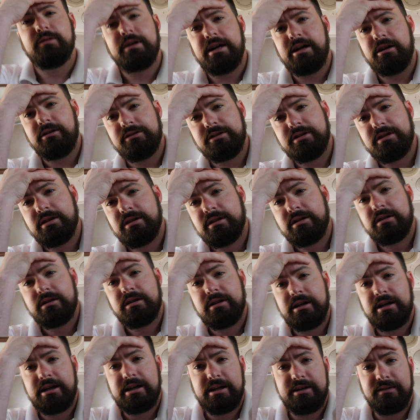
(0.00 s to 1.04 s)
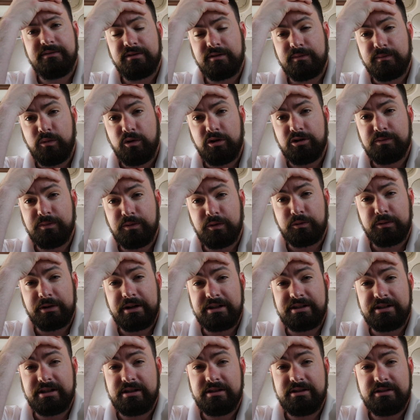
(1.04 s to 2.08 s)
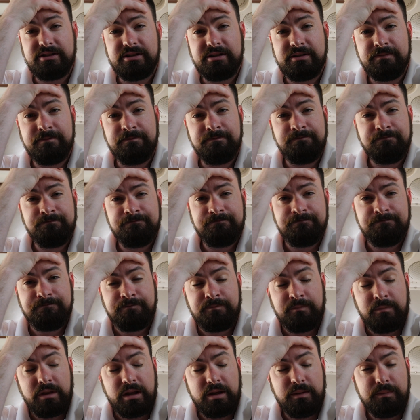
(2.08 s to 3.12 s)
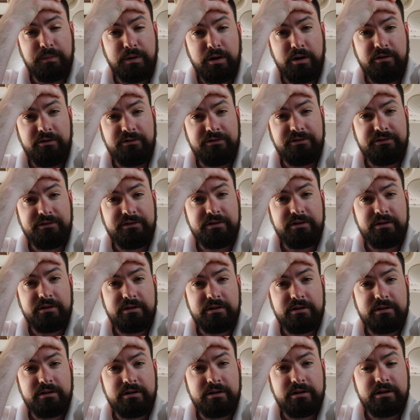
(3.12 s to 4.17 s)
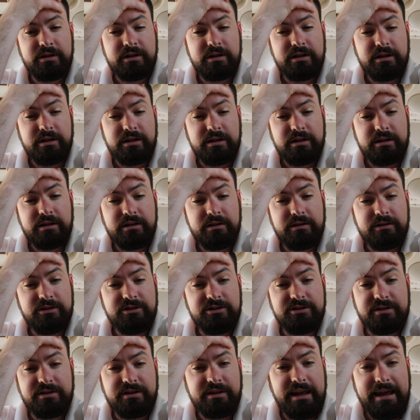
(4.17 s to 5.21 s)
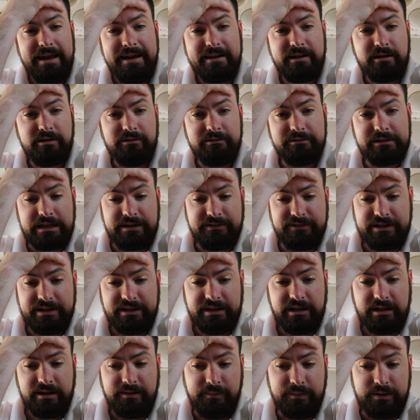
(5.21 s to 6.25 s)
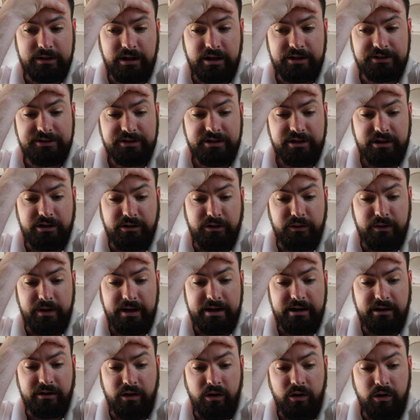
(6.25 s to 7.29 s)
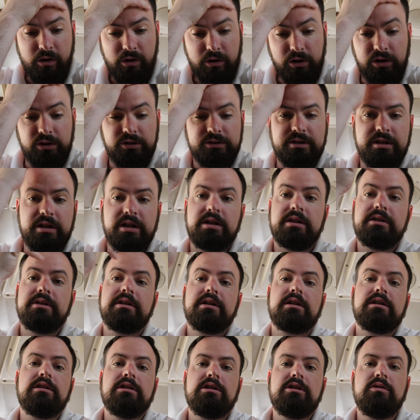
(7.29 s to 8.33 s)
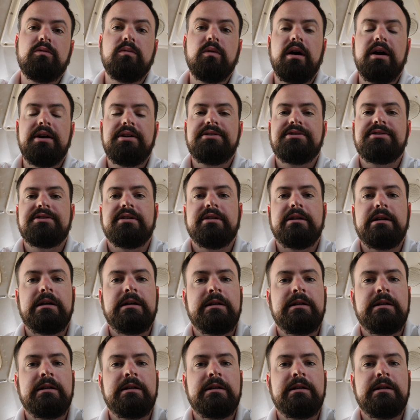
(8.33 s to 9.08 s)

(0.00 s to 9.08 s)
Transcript: out for multiple reasons, both just the angle and everything, but also how hard the glue was.